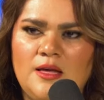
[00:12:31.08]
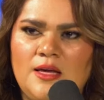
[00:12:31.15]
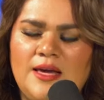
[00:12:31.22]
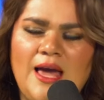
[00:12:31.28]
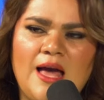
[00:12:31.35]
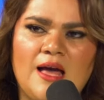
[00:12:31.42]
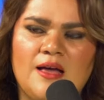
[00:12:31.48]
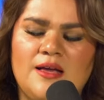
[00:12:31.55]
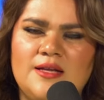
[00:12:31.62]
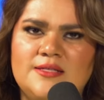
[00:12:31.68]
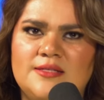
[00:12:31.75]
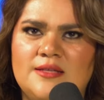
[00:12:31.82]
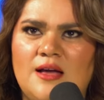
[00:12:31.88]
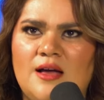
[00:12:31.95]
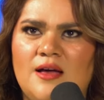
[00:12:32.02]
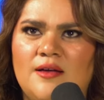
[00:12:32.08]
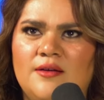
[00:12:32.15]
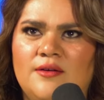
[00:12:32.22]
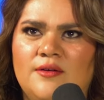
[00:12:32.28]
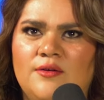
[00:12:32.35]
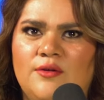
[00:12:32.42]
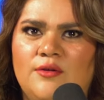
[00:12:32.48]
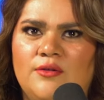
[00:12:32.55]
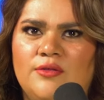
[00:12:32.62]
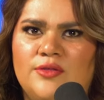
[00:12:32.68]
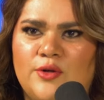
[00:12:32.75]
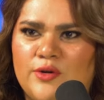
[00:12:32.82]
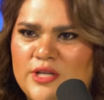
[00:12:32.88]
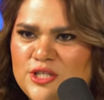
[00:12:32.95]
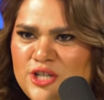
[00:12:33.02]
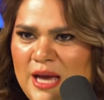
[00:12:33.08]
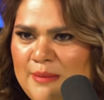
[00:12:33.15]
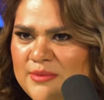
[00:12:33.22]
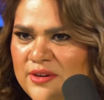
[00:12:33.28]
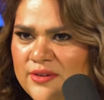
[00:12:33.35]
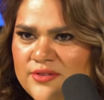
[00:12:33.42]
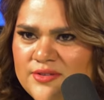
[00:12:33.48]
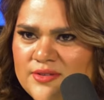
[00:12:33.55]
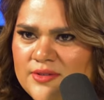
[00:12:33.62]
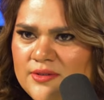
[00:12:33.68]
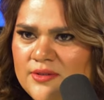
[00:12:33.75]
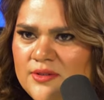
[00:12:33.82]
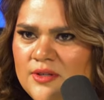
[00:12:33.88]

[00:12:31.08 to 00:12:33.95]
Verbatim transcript: Yeah, it's uh, 30 chapters.